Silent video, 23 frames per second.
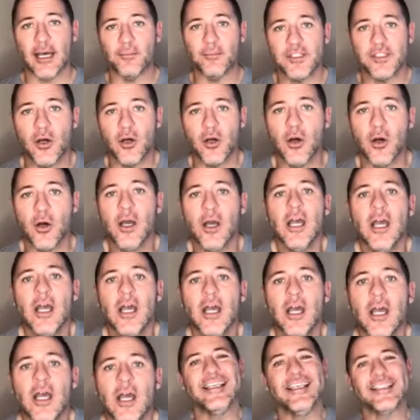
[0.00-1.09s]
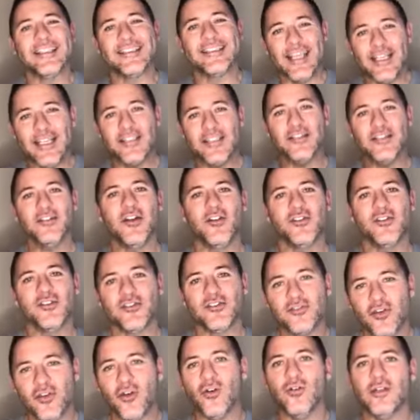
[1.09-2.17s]
So these things are
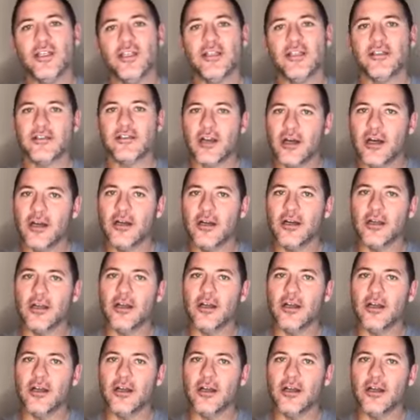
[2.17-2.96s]
slowly starting to